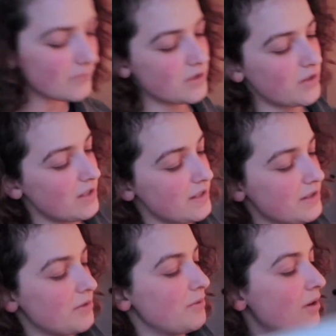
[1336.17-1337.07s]
So these
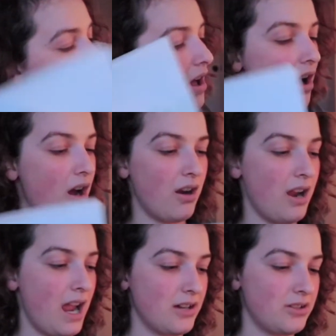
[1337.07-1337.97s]
two are
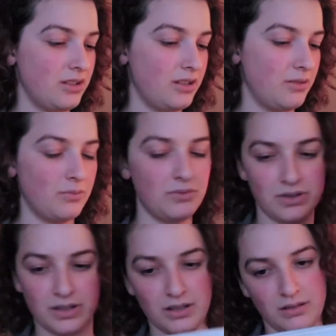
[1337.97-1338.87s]
actually, we're
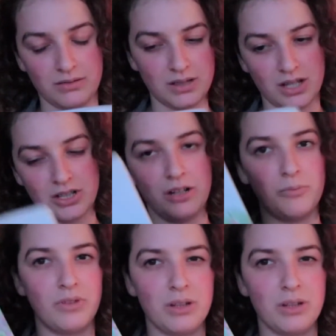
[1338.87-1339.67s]
just gonna touch on them really